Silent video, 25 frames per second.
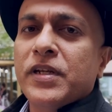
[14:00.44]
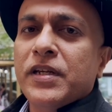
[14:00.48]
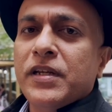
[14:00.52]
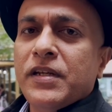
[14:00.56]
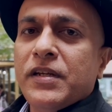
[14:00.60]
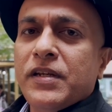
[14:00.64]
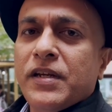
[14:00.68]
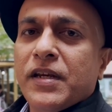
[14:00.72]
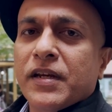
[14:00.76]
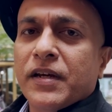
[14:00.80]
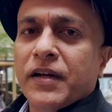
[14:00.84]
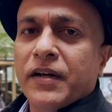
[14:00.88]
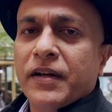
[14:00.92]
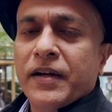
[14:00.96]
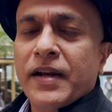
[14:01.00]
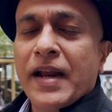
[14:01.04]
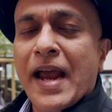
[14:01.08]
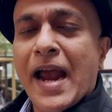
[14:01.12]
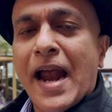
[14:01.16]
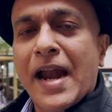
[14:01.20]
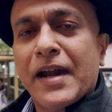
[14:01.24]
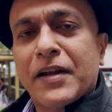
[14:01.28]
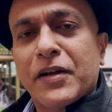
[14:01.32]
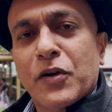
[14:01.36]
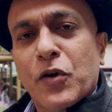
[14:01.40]
tea here
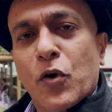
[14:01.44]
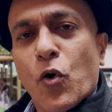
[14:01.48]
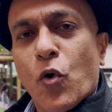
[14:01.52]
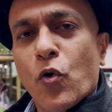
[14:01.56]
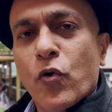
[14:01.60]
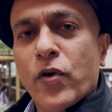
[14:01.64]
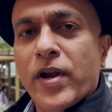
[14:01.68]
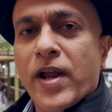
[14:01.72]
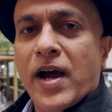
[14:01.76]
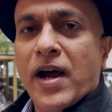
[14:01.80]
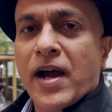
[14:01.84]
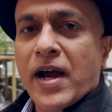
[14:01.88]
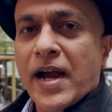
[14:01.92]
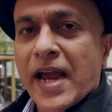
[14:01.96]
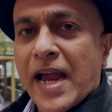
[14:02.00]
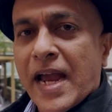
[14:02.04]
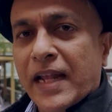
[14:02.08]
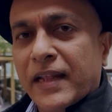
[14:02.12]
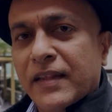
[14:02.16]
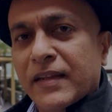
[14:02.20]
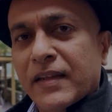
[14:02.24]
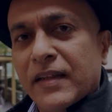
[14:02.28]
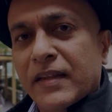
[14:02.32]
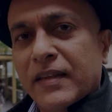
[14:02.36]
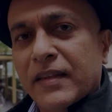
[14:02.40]
at Kona at the